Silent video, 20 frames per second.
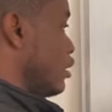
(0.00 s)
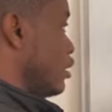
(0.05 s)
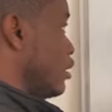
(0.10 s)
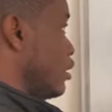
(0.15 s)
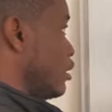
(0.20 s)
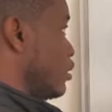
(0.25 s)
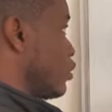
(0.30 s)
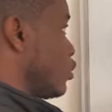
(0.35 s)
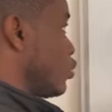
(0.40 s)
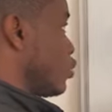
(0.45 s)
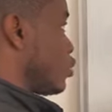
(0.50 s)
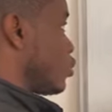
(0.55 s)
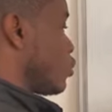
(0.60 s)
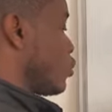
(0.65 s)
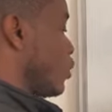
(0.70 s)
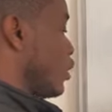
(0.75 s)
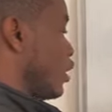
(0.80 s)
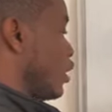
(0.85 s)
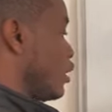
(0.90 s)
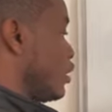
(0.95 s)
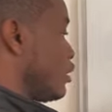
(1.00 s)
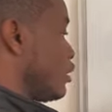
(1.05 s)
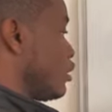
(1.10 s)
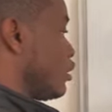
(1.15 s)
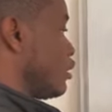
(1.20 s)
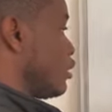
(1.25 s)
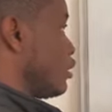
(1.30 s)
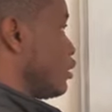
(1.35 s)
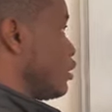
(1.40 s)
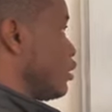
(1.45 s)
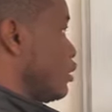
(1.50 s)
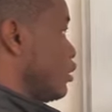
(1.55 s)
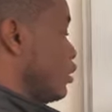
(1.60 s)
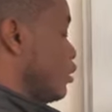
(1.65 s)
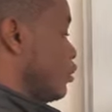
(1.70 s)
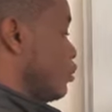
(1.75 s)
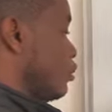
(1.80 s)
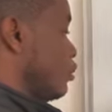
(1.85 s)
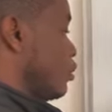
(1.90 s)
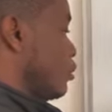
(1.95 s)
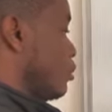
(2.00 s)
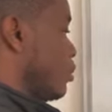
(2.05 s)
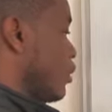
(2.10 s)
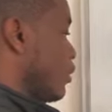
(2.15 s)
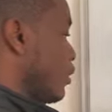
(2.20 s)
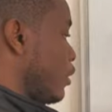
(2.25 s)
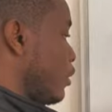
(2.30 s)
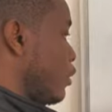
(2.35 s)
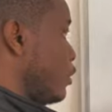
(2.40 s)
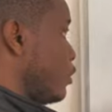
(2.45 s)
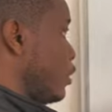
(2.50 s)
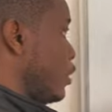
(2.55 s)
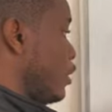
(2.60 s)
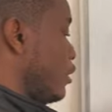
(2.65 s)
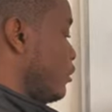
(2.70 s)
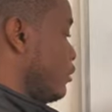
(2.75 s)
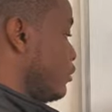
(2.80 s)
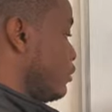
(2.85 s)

squared to the power 3